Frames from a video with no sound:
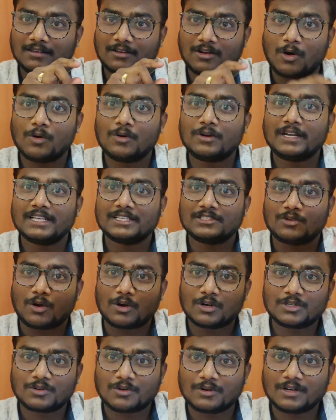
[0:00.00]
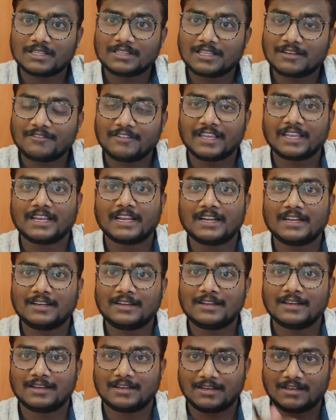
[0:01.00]
count is not shown in the
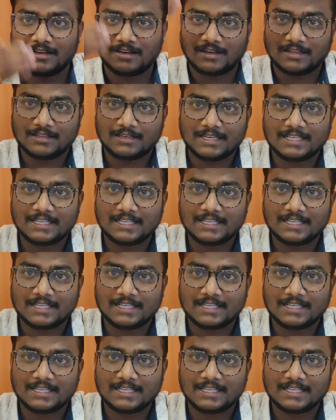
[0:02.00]
vacant uh,